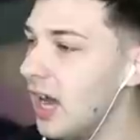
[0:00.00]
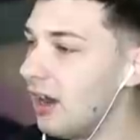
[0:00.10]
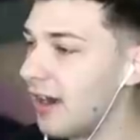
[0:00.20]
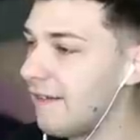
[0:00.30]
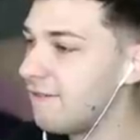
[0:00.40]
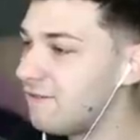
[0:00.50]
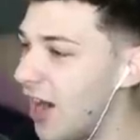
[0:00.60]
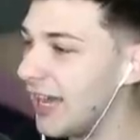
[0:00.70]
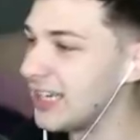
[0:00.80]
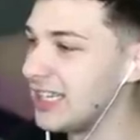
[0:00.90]
All right.
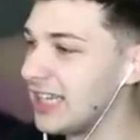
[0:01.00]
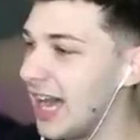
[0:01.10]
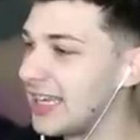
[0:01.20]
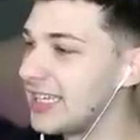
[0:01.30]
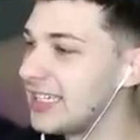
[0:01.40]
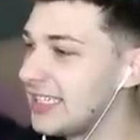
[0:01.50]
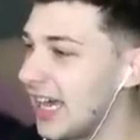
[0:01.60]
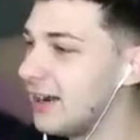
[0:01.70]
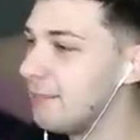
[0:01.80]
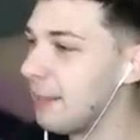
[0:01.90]
Finally, I can
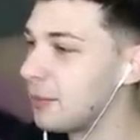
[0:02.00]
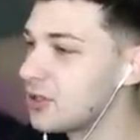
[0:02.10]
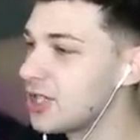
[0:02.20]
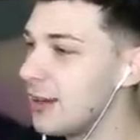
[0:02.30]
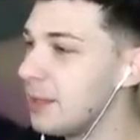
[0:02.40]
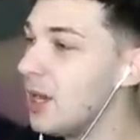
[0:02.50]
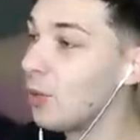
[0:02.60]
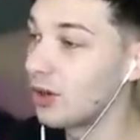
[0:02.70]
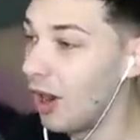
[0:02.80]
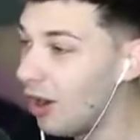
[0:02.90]
get a membership.
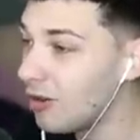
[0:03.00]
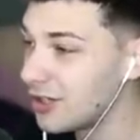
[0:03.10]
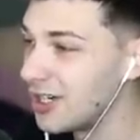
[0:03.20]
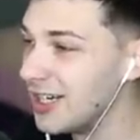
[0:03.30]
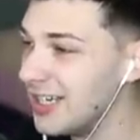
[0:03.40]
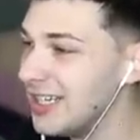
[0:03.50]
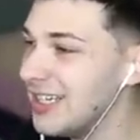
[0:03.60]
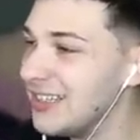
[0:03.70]
We're all good.